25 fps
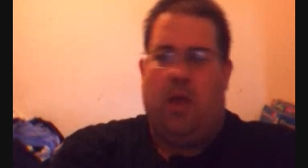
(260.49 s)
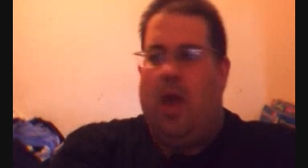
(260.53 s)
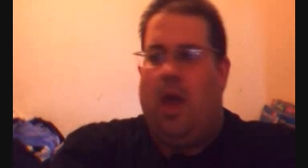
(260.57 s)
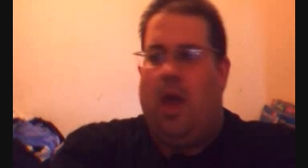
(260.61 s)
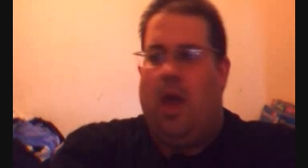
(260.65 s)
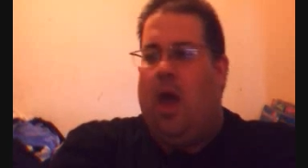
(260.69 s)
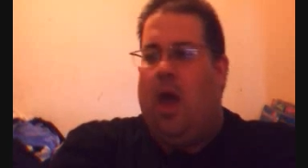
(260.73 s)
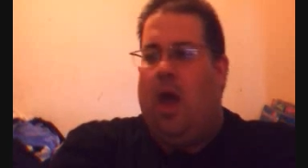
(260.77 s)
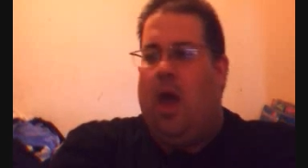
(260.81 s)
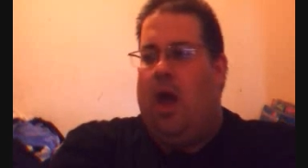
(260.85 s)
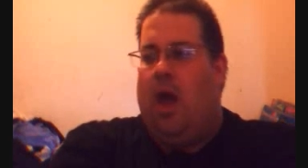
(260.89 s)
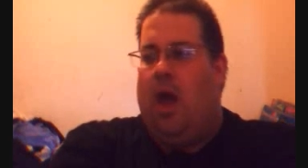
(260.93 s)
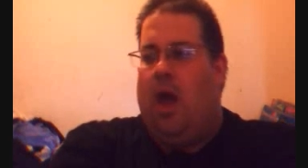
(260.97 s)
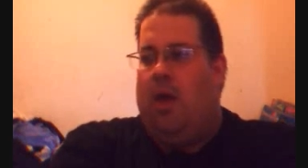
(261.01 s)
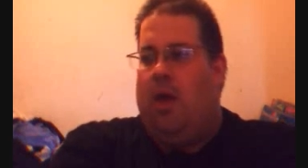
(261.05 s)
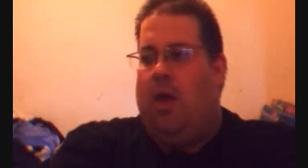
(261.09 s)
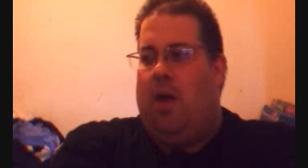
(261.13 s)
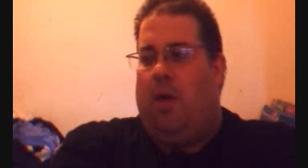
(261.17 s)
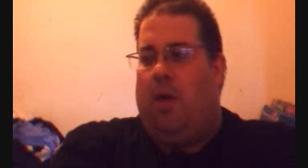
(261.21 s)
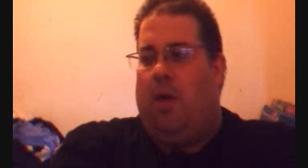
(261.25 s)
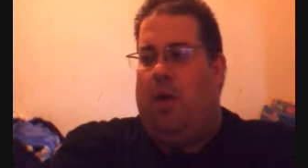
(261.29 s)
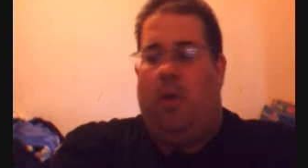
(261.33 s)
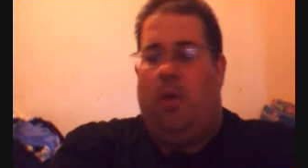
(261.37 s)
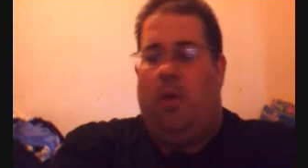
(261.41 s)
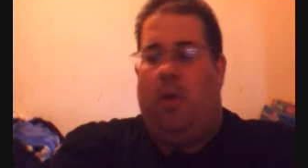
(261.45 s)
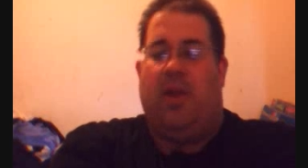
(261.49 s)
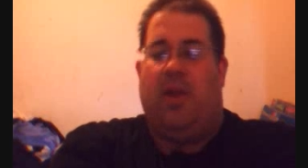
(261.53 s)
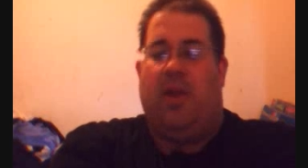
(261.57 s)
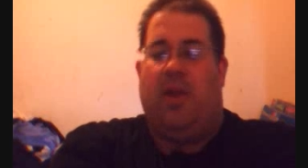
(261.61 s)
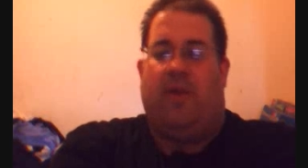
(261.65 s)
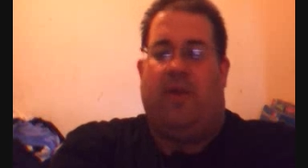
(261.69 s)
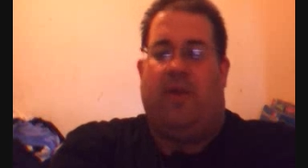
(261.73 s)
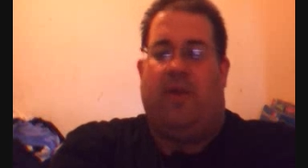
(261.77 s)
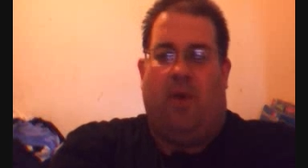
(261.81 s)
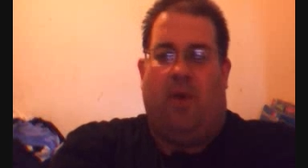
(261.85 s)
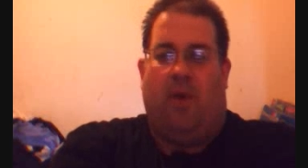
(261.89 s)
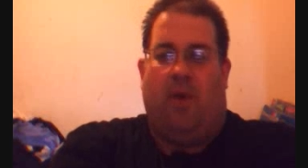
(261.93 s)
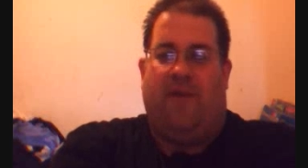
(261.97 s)
and while they never
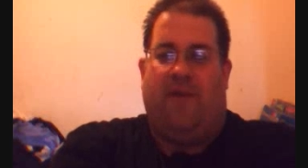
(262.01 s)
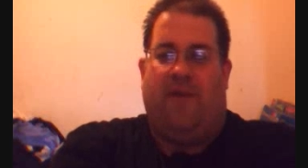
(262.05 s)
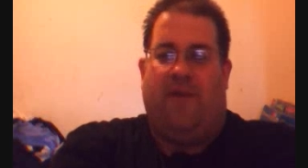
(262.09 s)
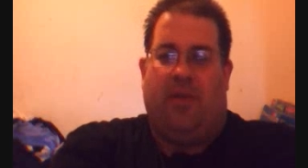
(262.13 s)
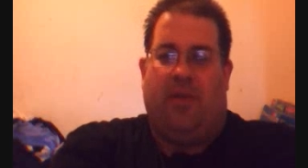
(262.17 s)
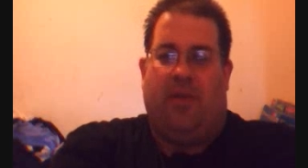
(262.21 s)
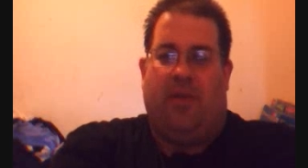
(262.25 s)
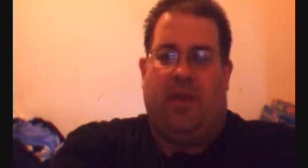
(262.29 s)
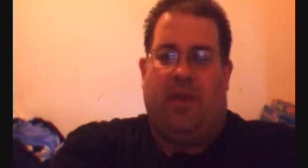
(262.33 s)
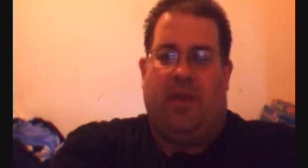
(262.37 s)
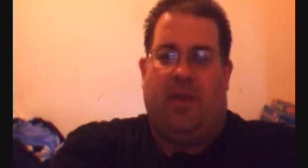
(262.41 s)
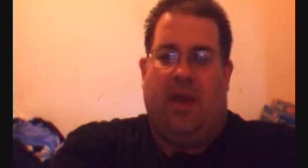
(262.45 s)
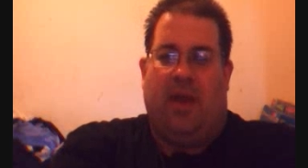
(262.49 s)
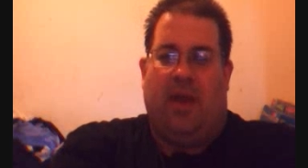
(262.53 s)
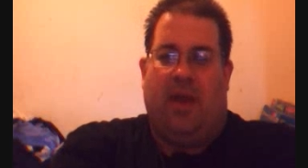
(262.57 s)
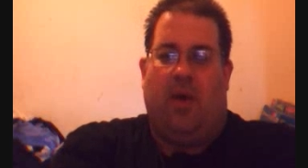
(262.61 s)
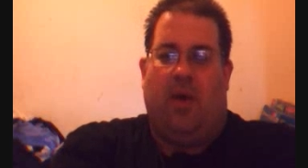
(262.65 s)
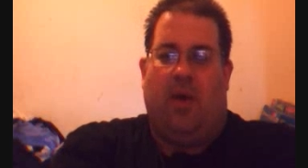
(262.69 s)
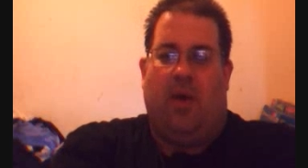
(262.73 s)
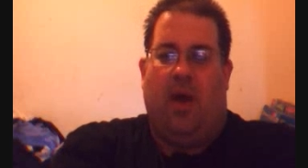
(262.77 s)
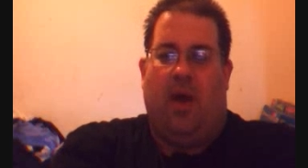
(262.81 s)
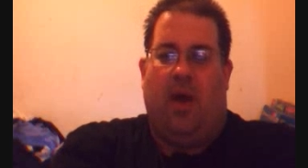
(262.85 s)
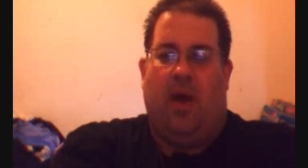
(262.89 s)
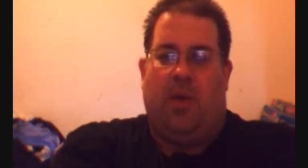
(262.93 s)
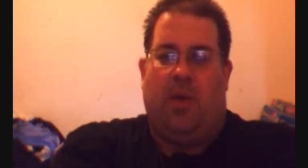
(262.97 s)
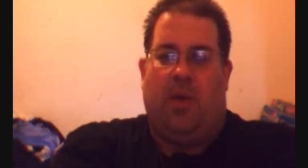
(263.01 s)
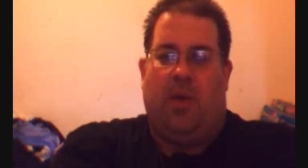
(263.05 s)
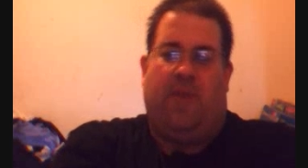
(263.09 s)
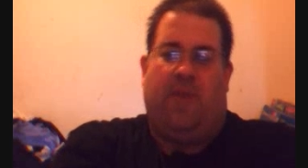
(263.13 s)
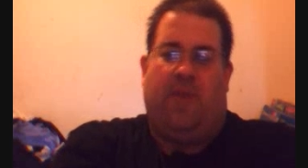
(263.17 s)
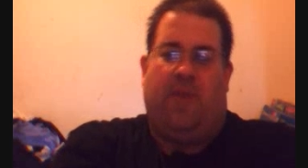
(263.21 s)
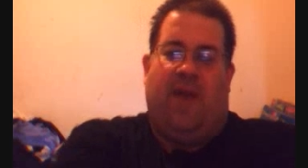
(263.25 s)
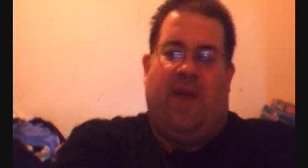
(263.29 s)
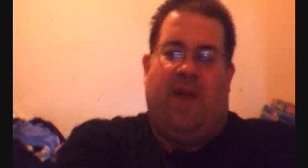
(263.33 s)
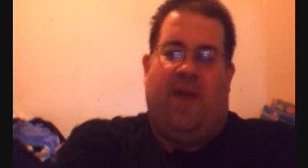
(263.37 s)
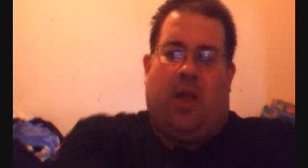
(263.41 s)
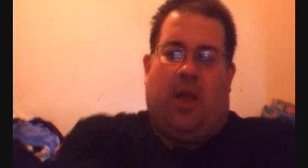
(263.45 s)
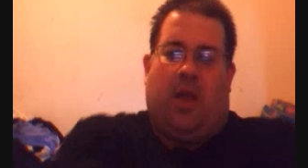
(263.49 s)
quite fathomed it out, it was in
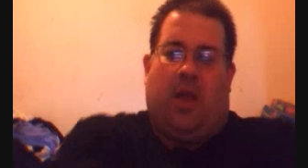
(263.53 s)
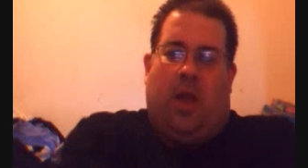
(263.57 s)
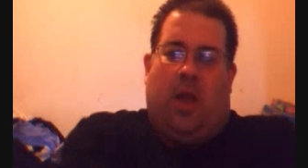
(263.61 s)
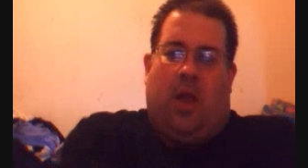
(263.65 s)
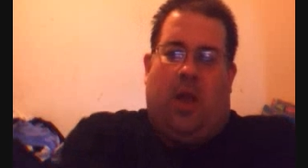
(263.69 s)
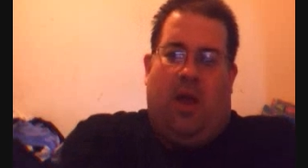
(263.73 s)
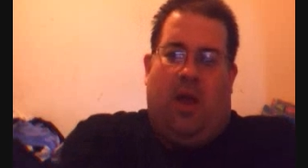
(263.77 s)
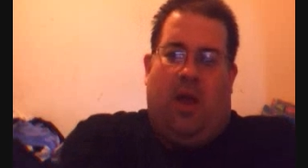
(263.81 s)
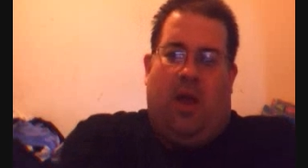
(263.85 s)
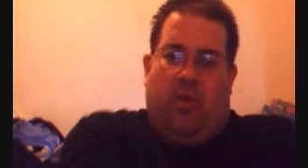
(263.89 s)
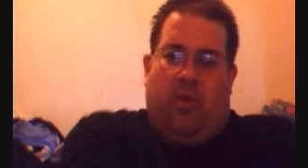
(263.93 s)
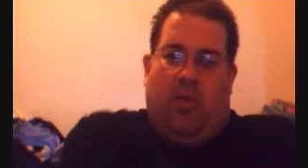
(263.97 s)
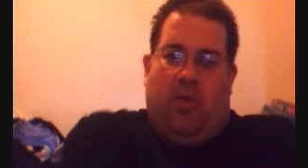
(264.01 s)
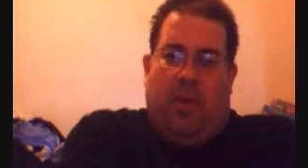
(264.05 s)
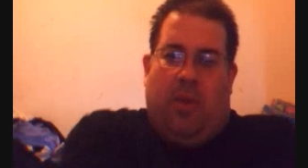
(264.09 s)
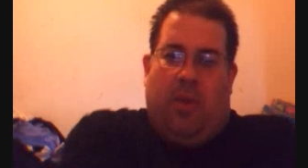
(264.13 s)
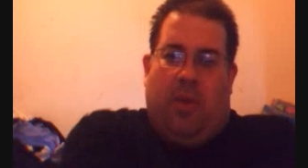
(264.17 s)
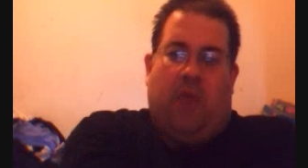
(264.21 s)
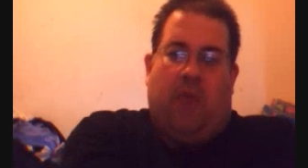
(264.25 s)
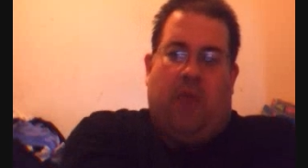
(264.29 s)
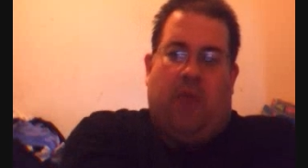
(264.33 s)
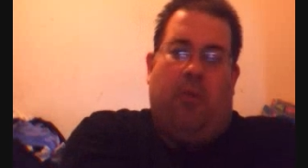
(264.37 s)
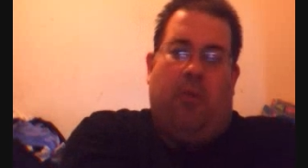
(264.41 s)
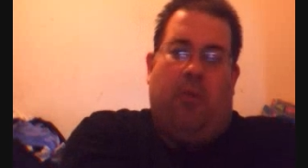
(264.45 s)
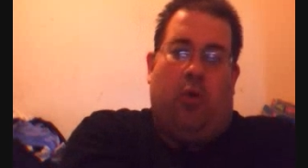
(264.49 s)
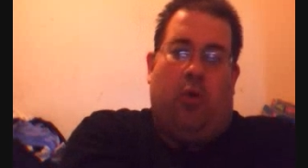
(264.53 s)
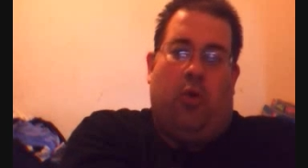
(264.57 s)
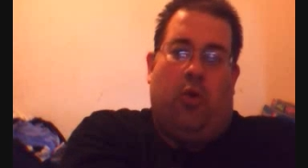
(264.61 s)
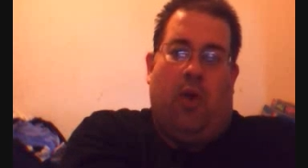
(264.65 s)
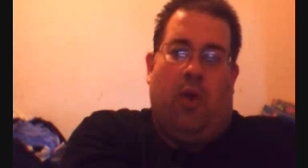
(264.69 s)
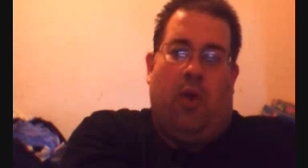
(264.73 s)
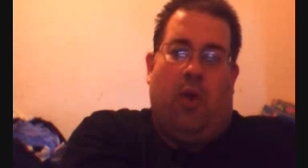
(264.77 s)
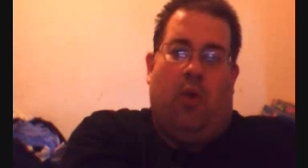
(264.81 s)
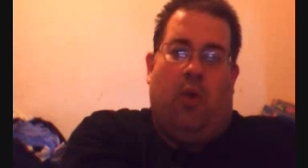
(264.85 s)
fact the remains of a monorail.